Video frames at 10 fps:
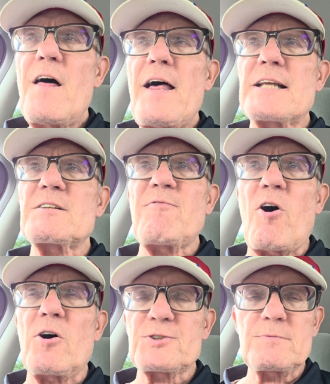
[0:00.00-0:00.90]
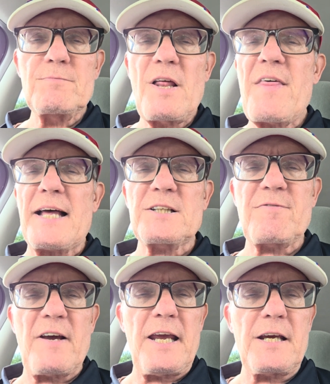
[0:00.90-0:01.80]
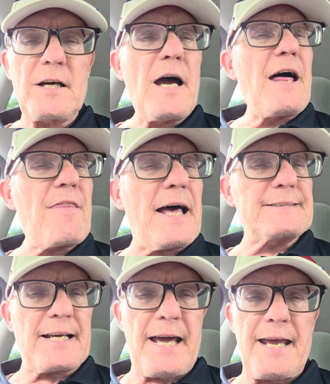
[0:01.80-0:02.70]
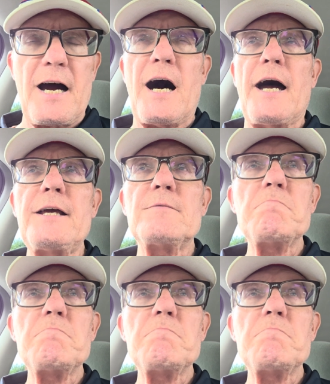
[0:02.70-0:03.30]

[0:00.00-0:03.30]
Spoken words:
That's false. That's fake. That's AI.